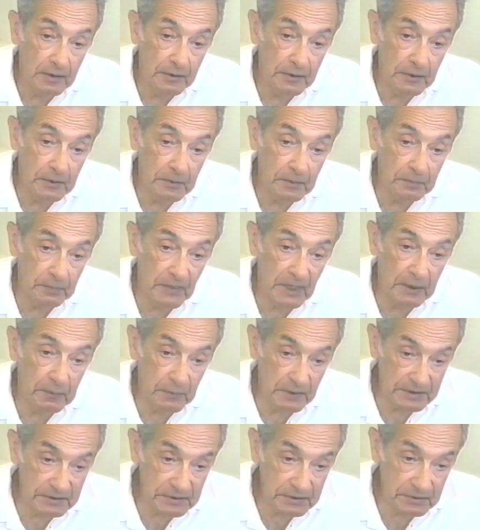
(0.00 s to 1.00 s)

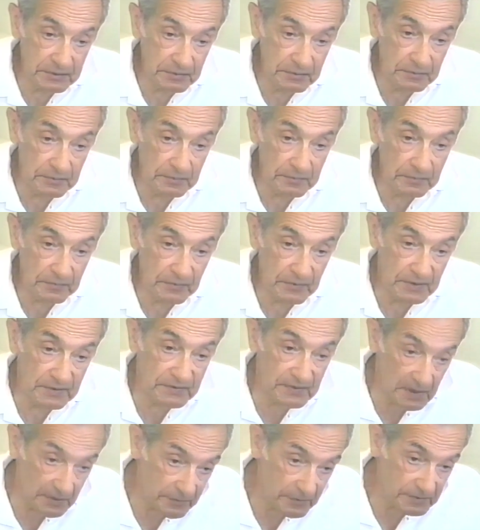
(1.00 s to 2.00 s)
I went to
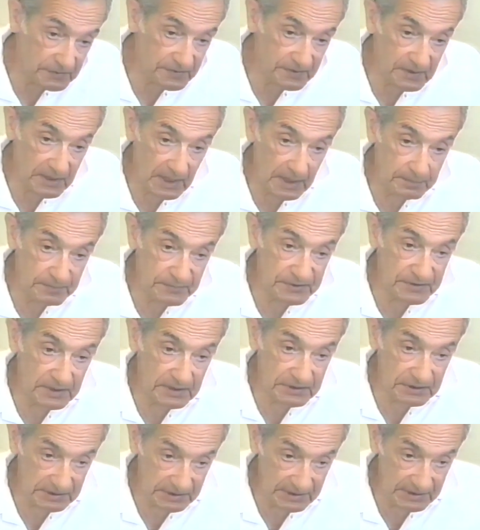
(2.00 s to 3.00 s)
this other SCAP
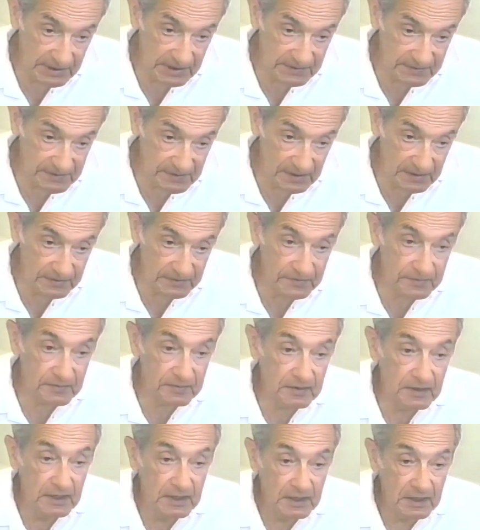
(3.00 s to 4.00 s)
section, ESS,
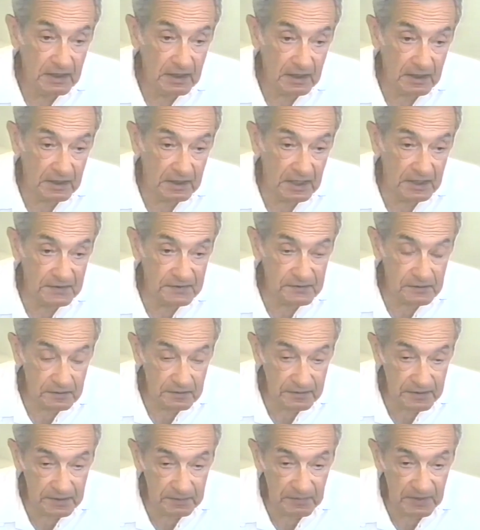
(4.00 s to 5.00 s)
and I
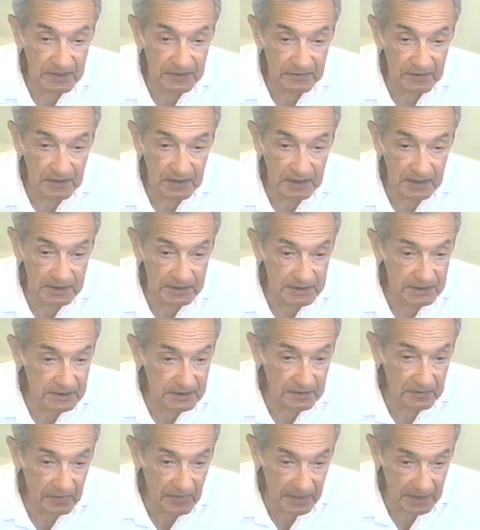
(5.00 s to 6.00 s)
sold them on the
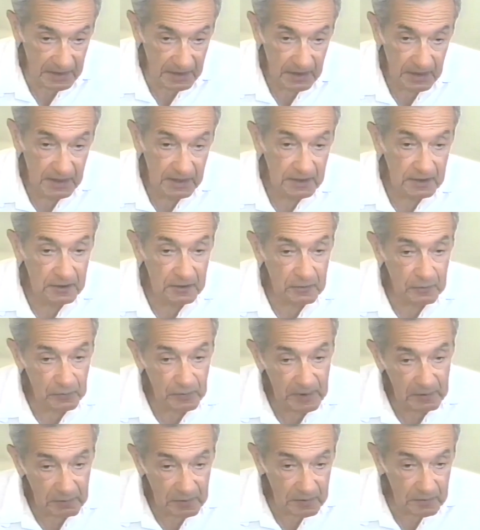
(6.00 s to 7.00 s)
idea that
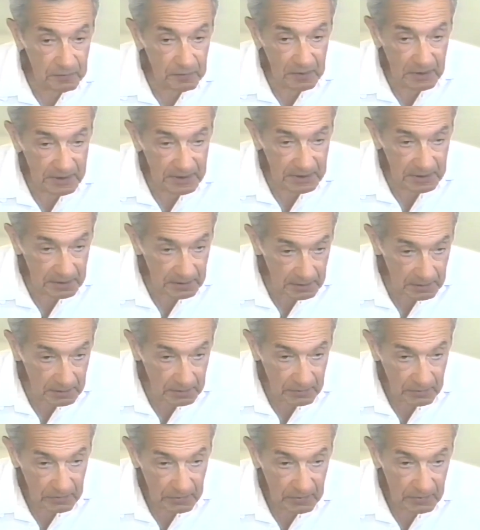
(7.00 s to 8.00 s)
here we were
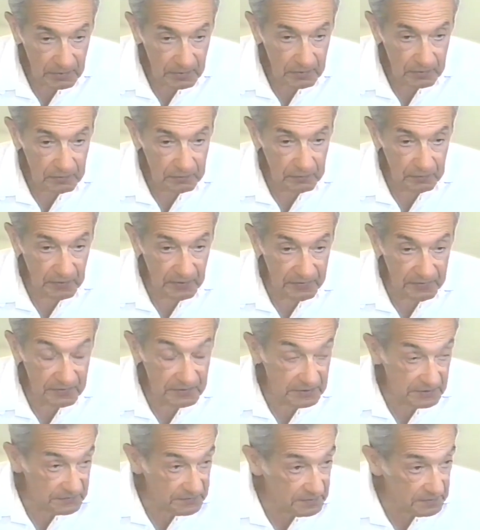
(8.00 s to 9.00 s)
working
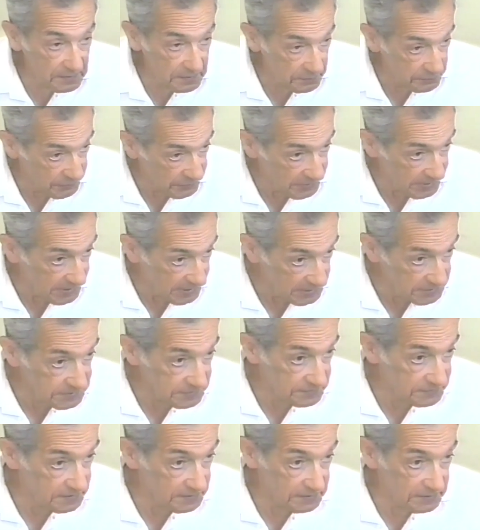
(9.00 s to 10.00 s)
with just the
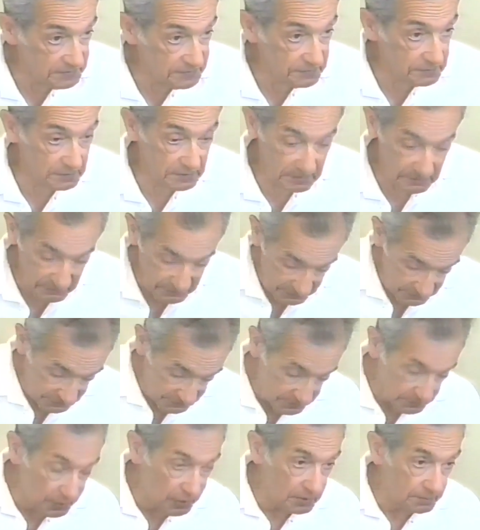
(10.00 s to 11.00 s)
communications industry. It
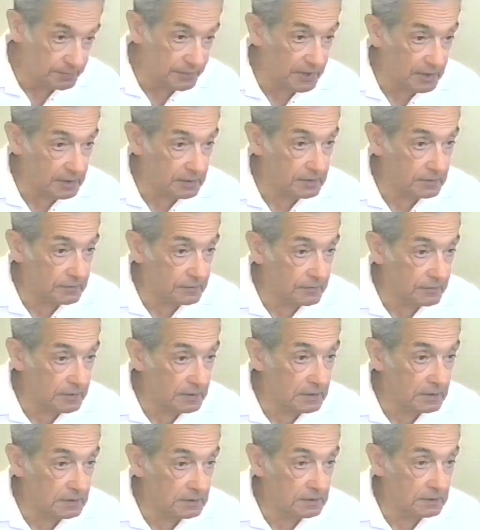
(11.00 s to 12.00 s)
was a small part of
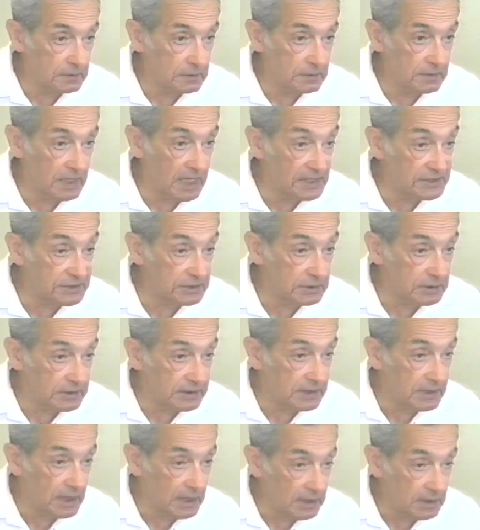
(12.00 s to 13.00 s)
the
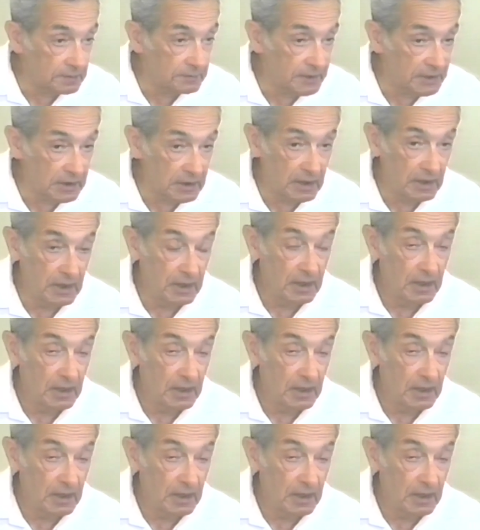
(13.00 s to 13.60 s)
national economy.